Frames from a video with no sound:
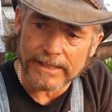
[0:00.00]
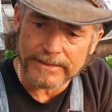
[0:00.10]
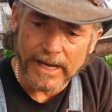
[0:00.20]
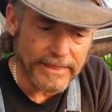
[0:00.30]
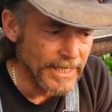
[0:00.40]

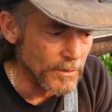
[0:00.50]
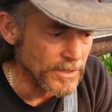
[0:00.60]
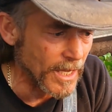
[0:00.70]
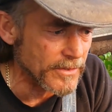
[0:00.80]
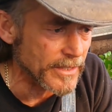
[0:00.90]
I think it was
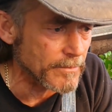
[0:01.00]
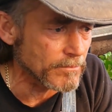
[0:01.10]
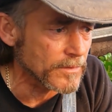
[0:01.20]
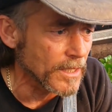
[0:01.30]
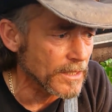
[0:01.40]
either in
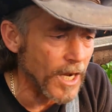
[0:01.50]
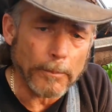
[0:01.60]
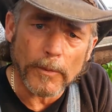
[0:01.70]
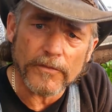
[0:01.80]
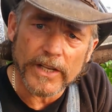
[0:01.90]
a
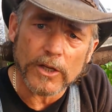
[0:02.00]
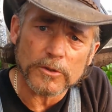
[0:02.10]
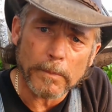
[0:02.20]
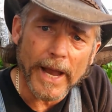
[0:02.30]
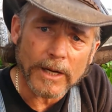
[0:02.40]
couple videos
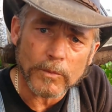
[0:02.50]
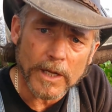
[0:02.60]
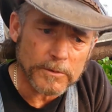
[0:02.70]
back when I was